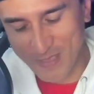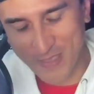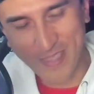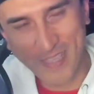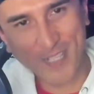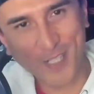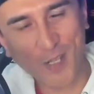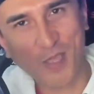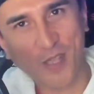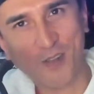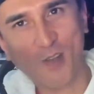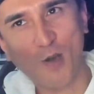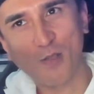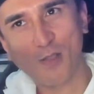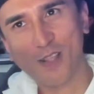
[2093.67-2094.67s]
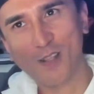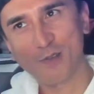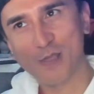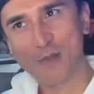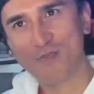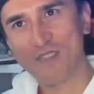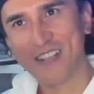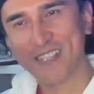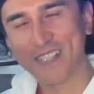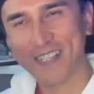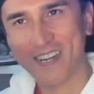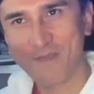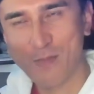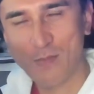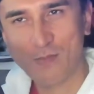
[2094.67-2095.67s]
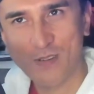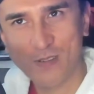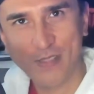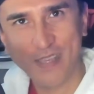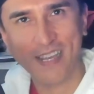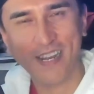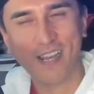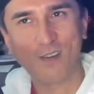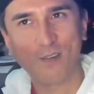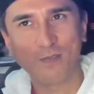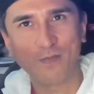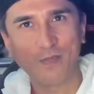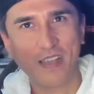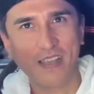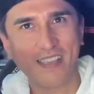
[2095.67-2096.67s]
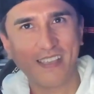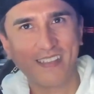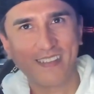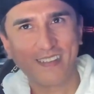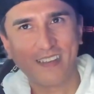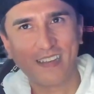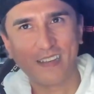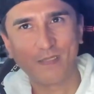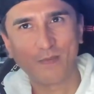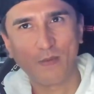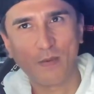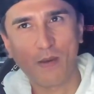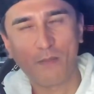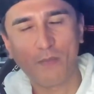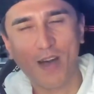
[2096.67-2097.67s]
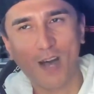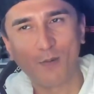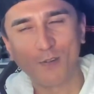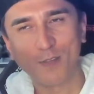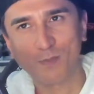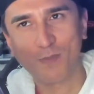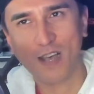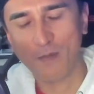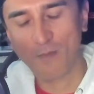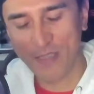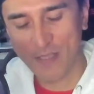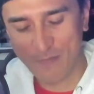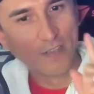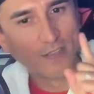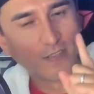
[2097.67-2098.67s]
These are the clothing brands that I remember that my mom always bought me.